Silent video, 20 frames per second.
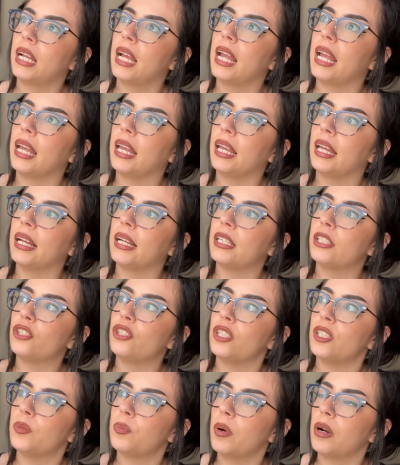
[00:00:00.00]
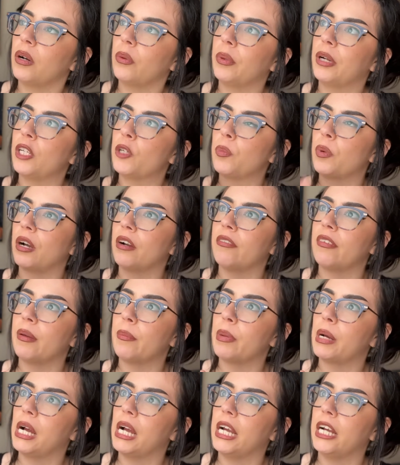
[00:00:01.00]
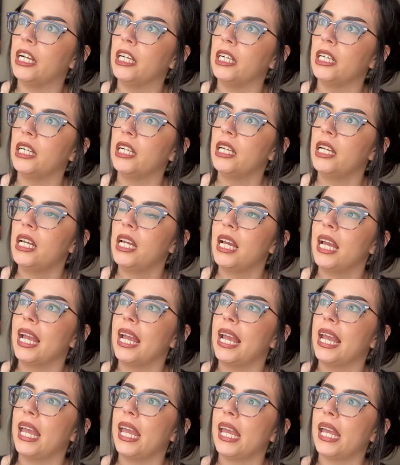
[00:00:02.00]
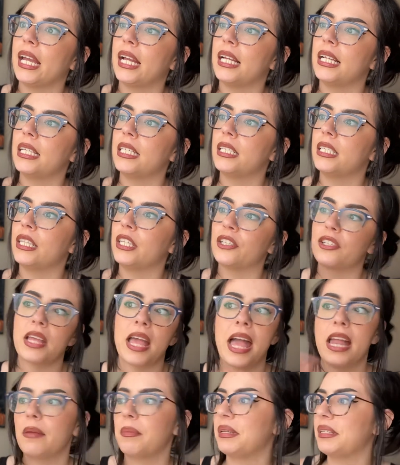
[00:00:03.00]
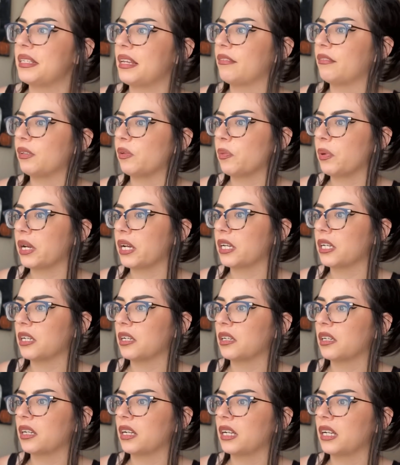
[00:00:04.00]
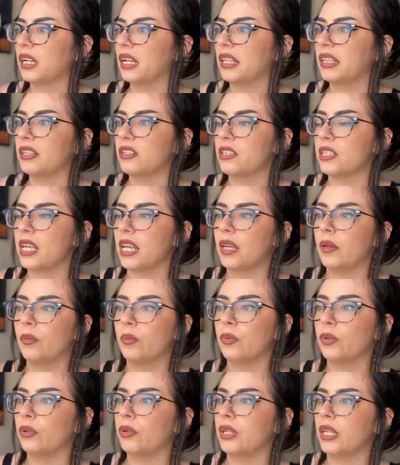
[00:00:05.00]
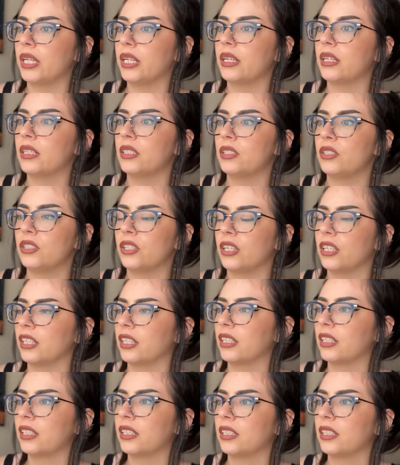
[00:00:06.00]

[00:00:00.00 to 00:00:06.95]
and she's part witch, part vampire, and there's enemies everywhere, and there's a brooding, dark